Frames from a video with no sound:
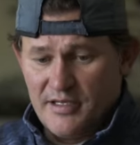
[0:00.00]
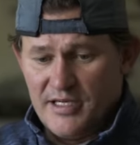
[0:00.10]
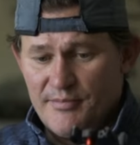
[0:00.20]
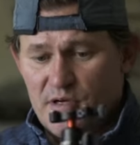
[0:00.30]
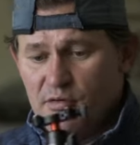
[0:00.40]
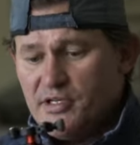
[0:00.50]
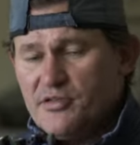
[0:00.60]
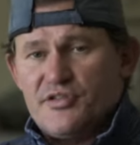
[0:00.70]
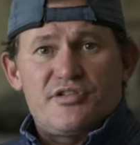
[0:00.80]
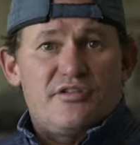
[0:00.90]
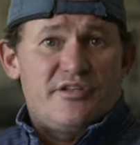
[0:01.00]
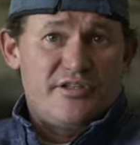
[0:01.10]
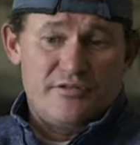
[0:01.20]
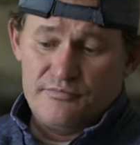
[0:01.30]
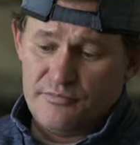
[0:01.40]
I'm going to show
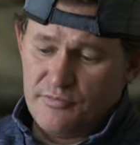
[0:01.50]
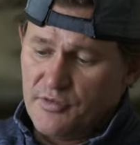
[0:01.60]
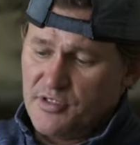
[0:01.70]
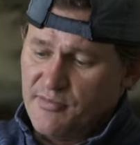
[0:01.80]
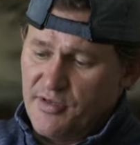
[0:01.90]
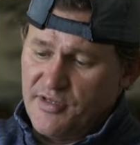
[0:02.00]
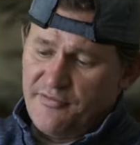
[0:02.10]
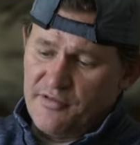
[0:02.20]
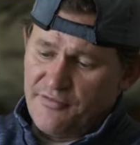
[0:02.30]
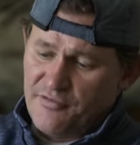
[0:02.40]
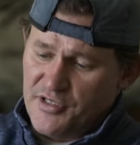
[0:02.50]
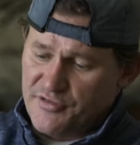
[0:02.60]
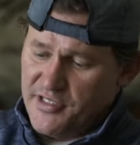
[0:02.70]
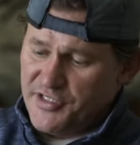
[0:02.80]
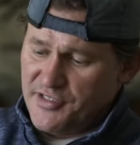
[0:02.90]
you some of the, the
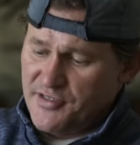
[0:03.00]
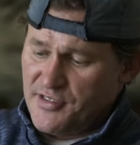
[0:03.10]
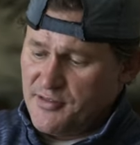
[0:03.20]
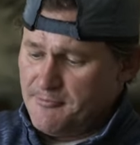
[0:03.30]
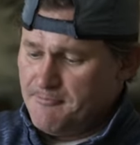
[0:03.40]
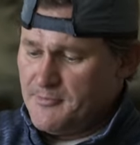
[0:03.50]
frustrations